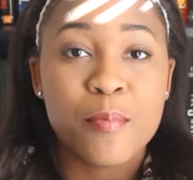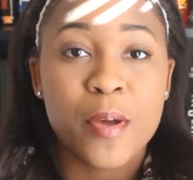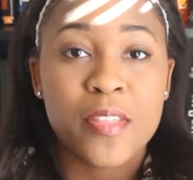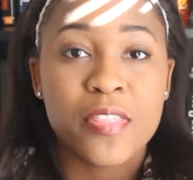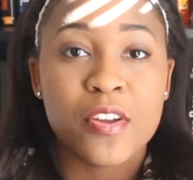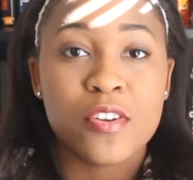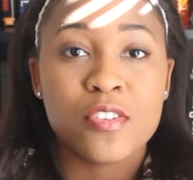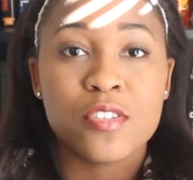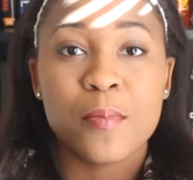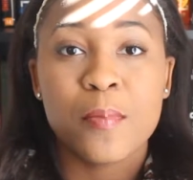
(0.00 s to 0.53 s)
but
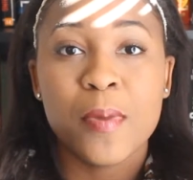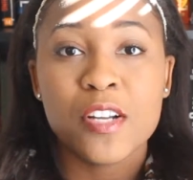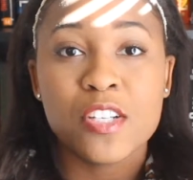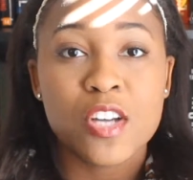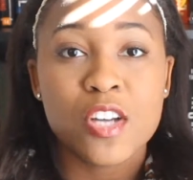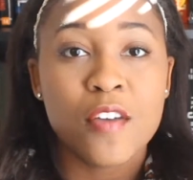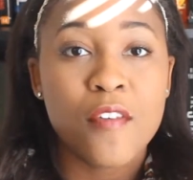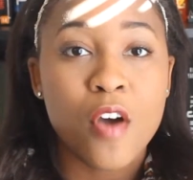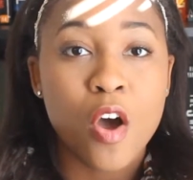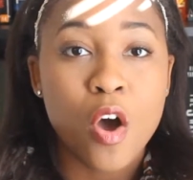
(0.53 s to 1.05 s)
there's a bunch
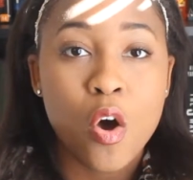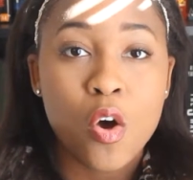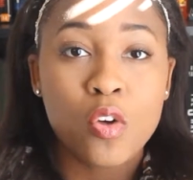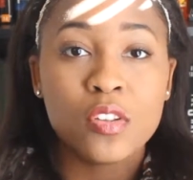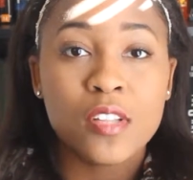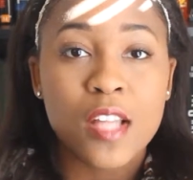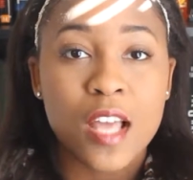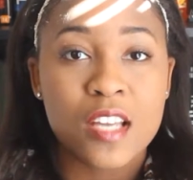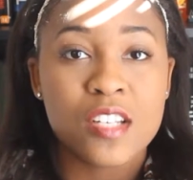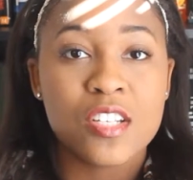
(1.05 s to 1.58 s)
of
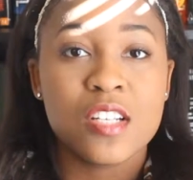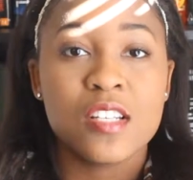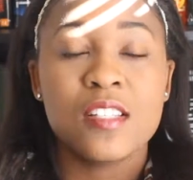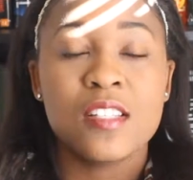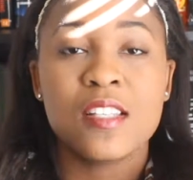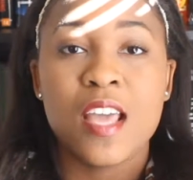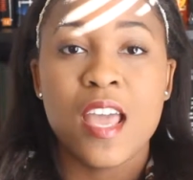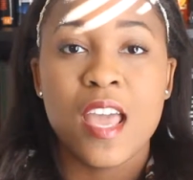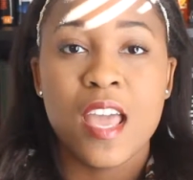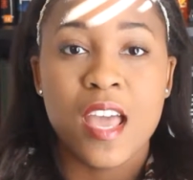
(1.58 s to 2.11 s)
old
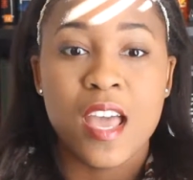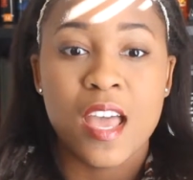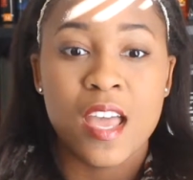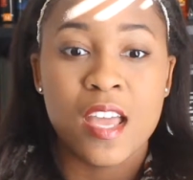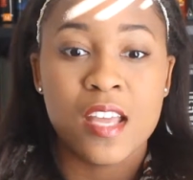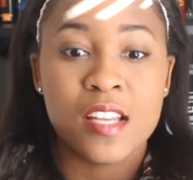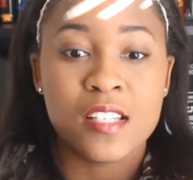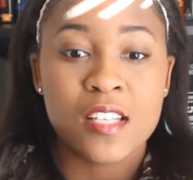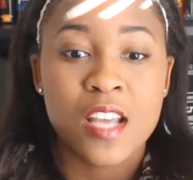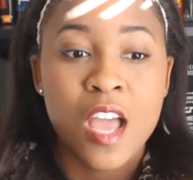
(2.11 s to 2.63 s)
legends
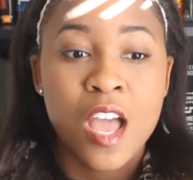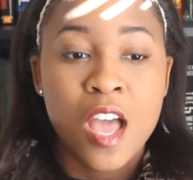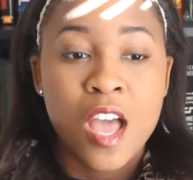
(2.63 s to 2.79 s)
and